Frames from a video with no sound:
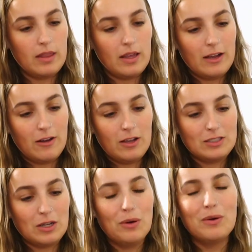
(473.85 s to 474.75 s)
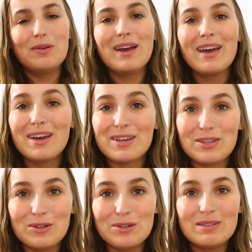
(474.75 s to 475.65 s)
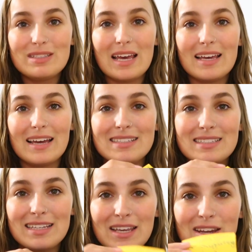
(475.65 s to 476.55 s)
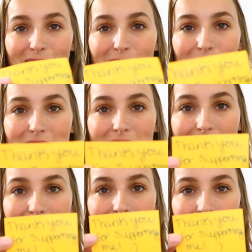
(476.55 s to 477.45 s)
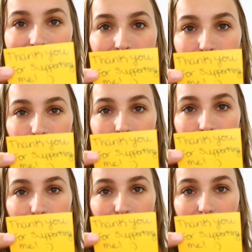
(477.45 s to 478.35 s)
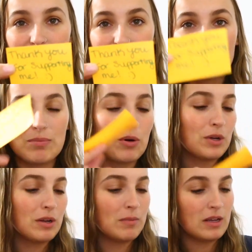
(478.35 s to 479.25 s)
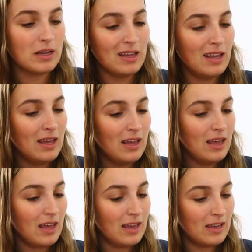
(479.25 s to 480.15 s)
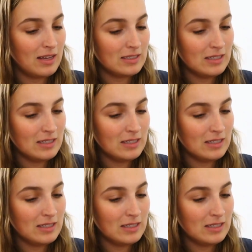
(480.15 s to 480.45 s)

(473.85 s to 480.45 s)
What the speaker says: and then I also used a sticky note and I said thank you so much for supporting me. And